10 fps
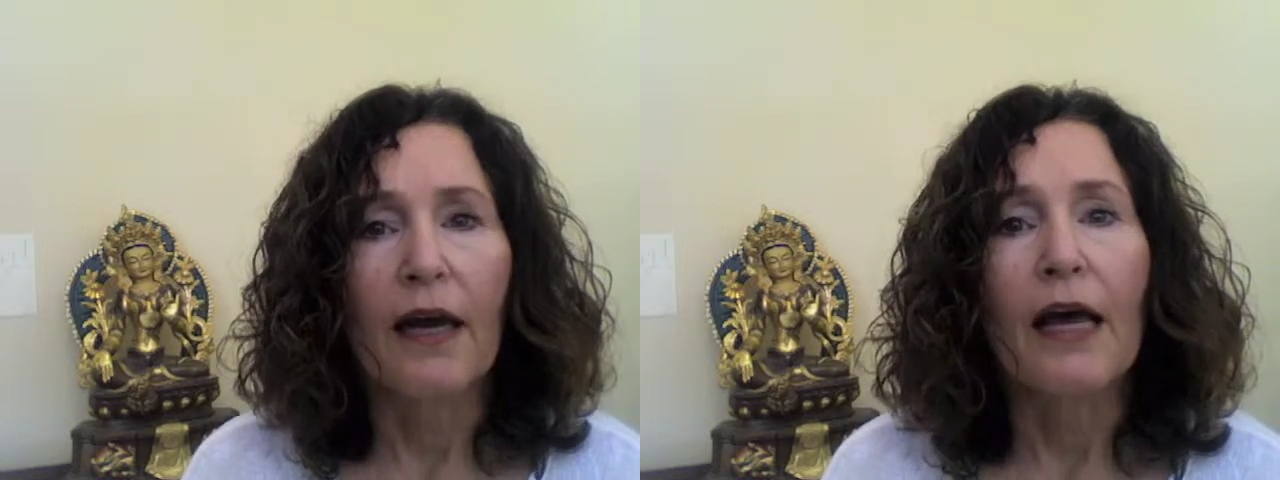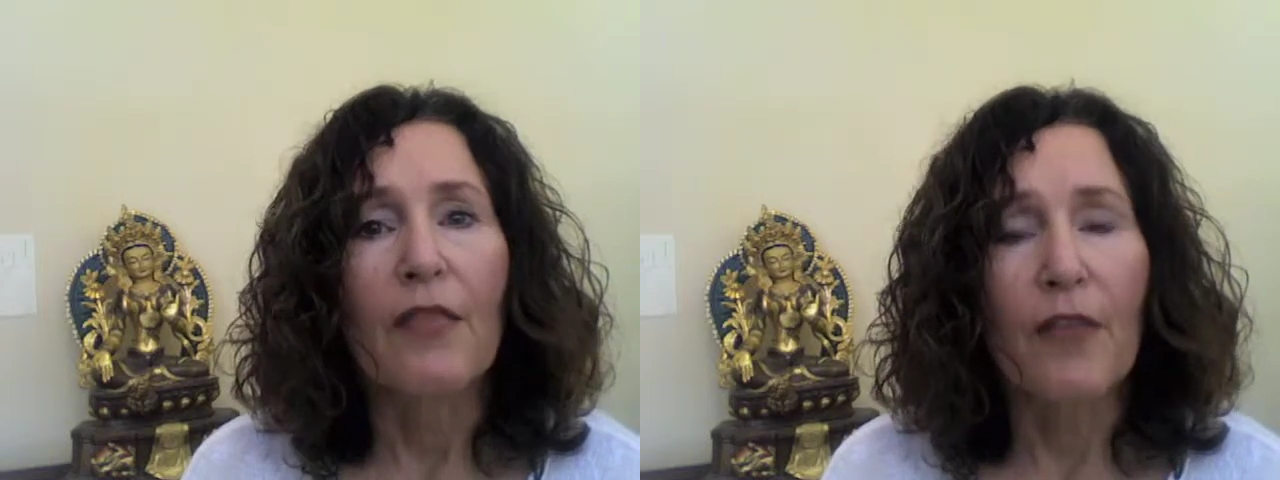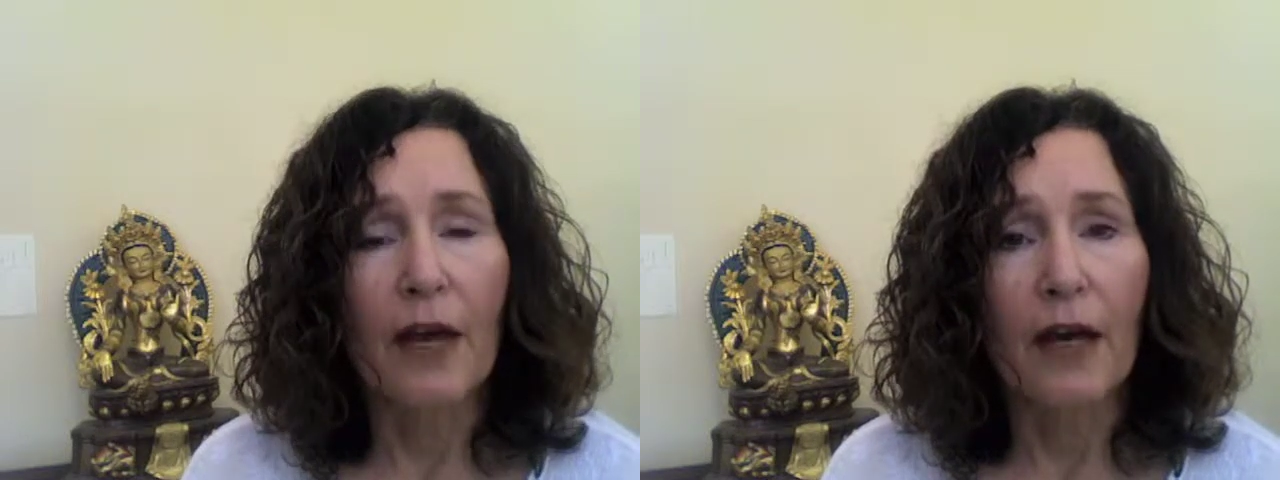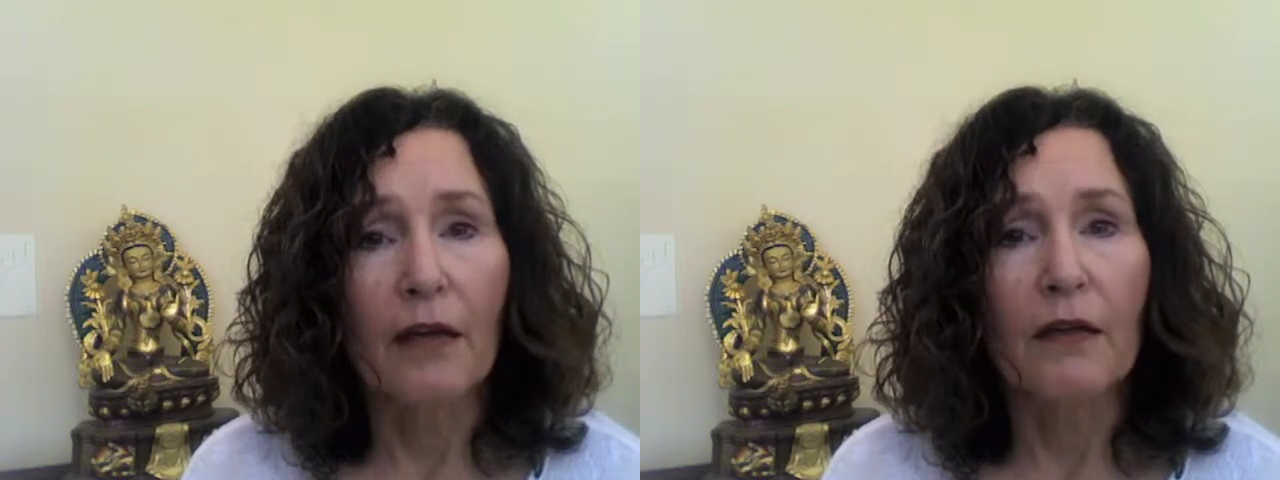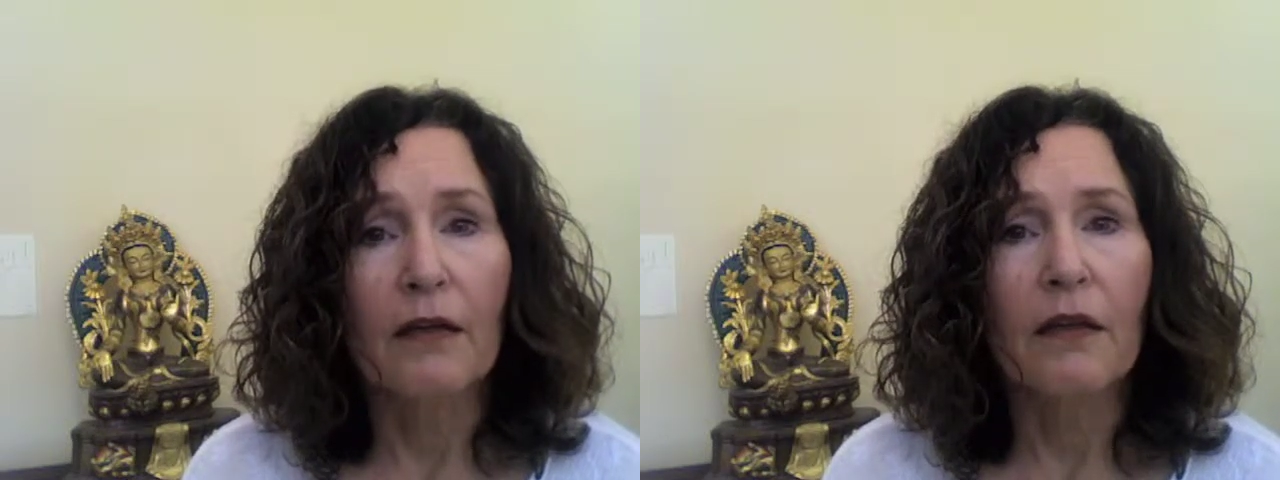And
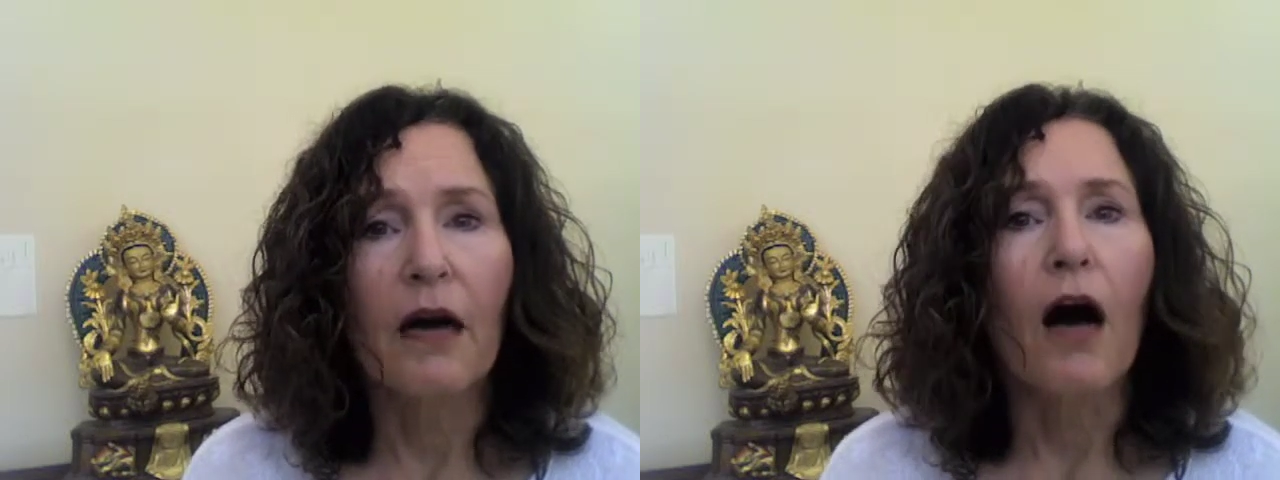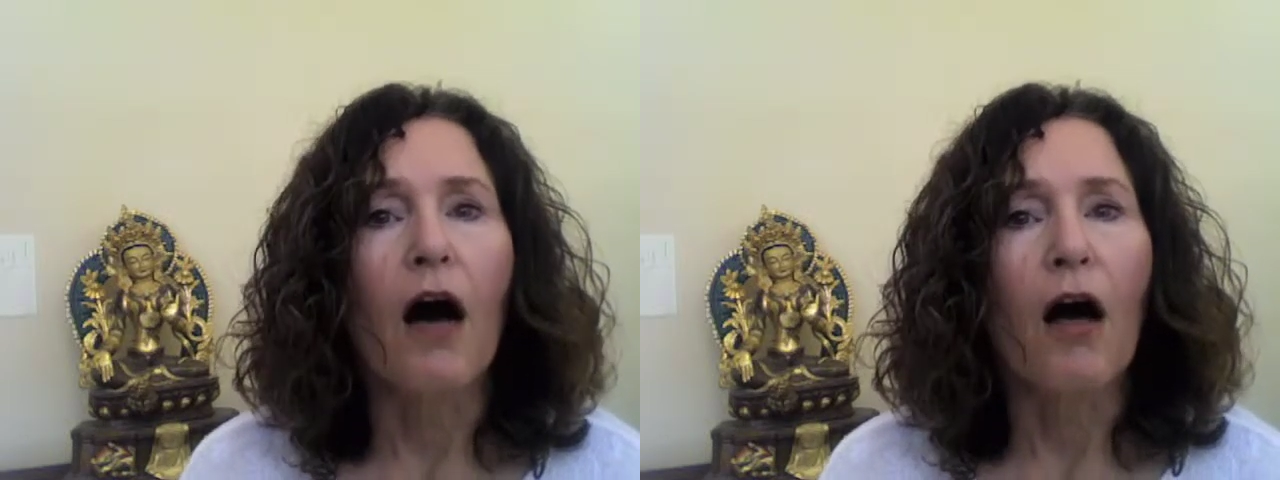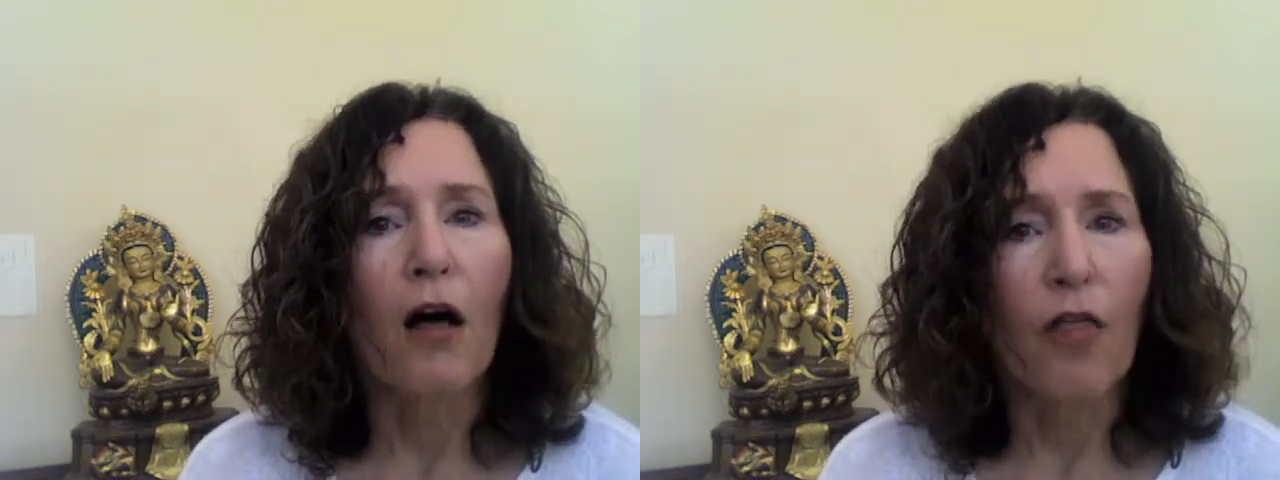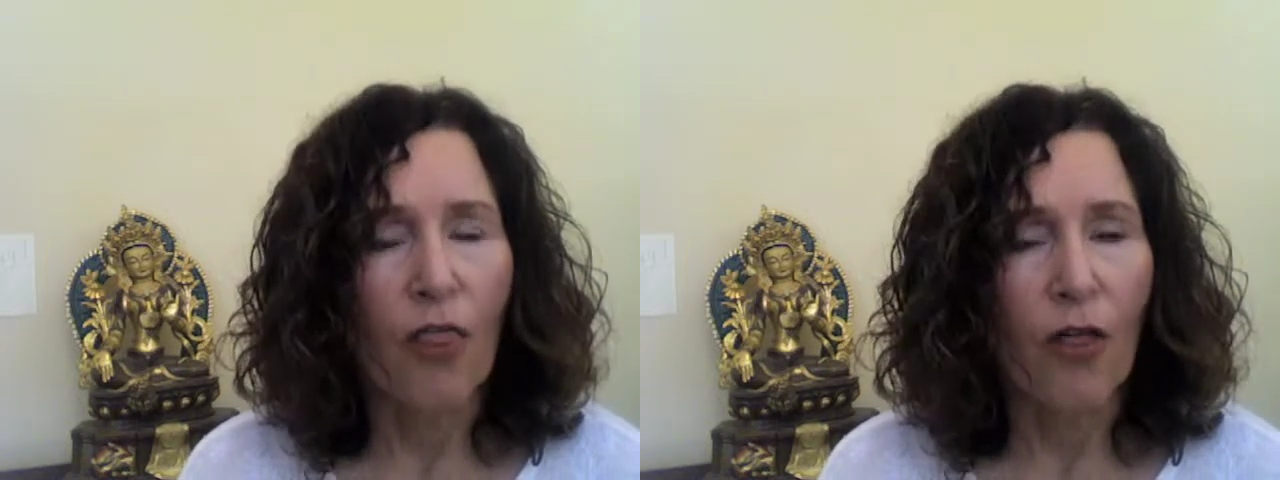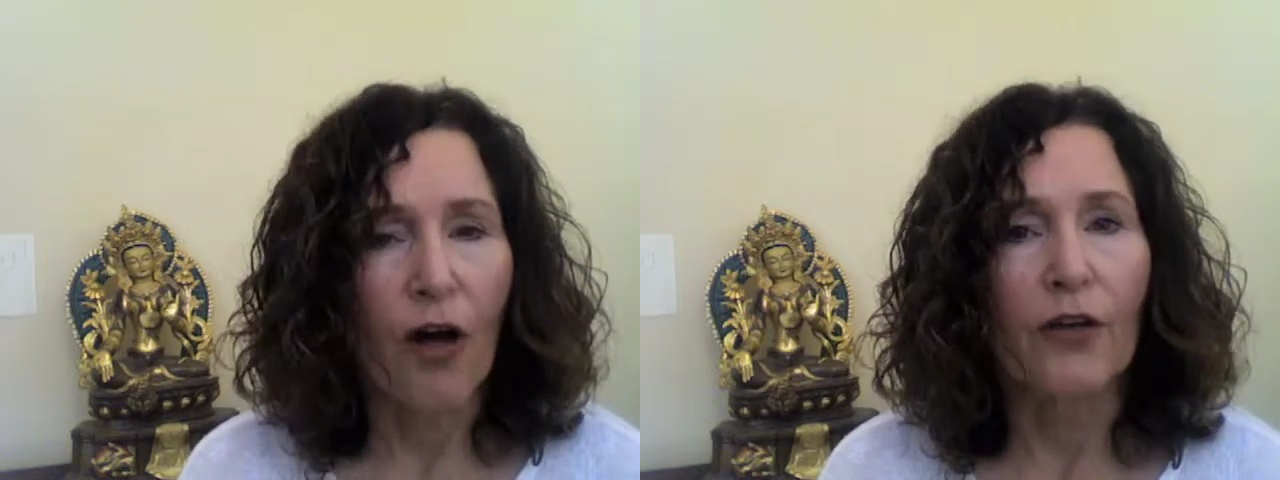then a
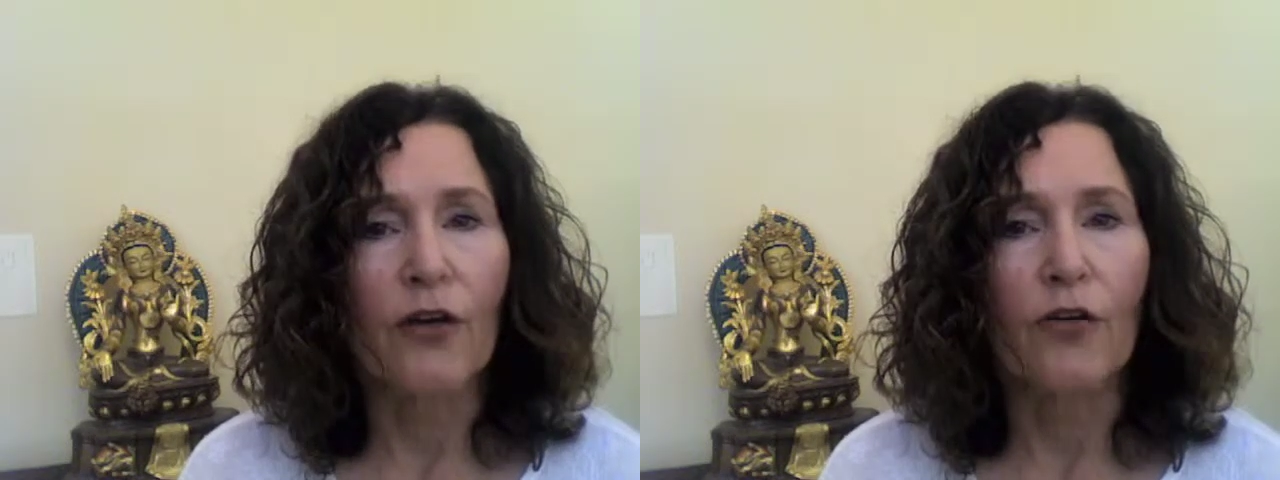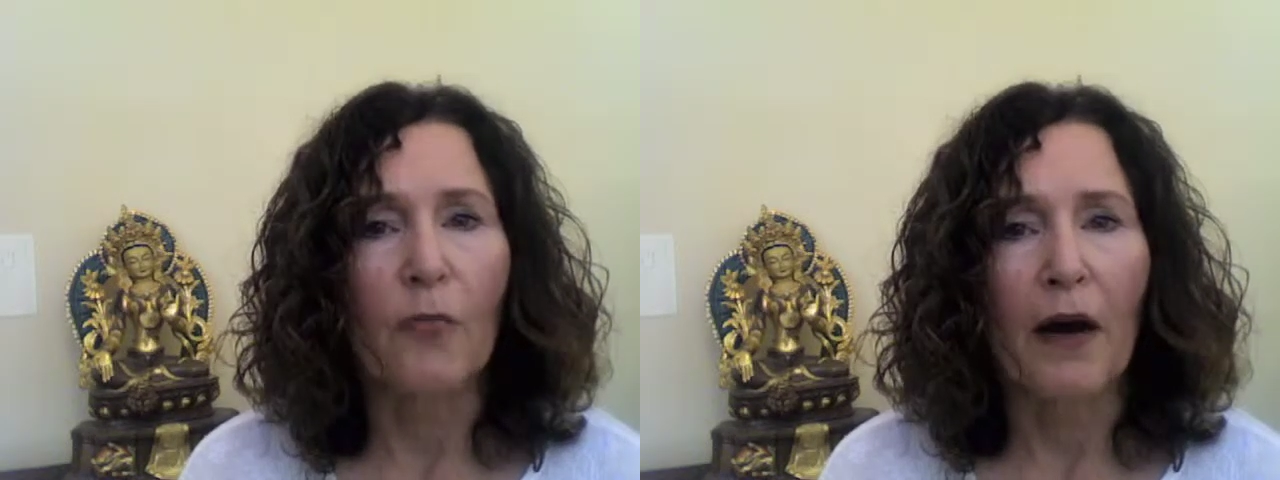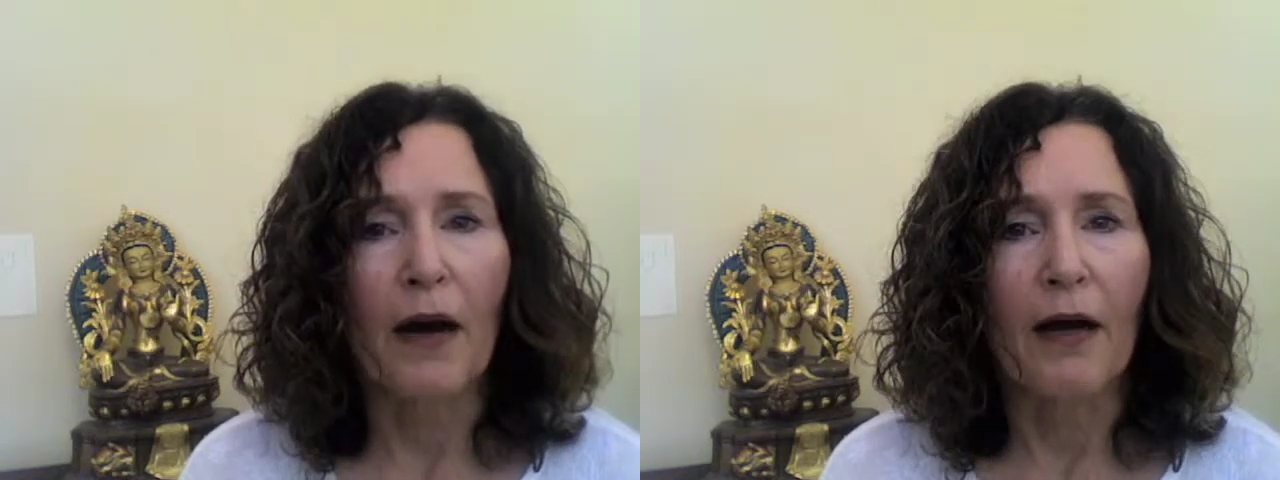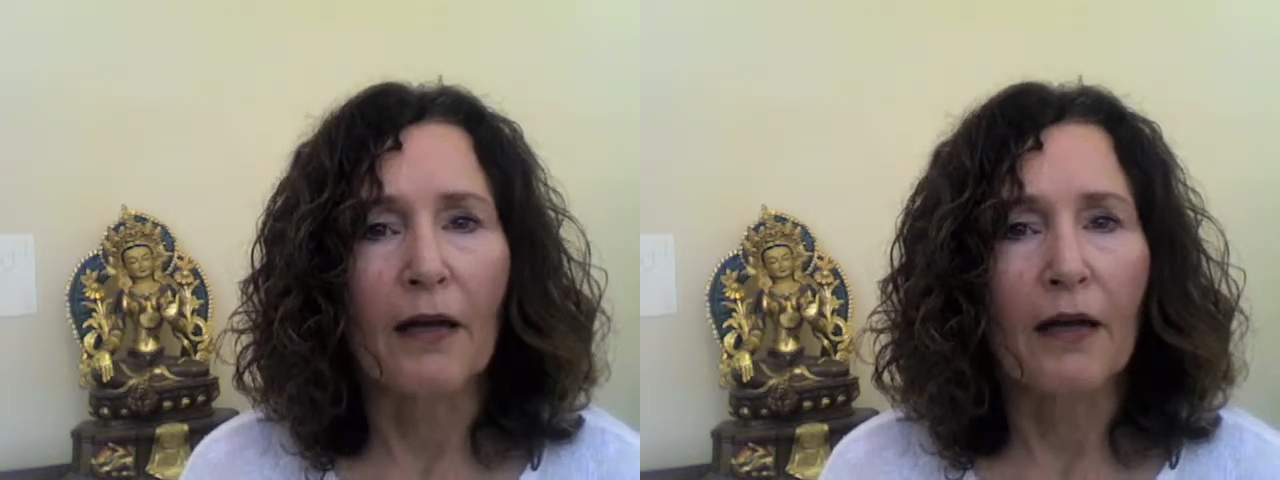thought goes by,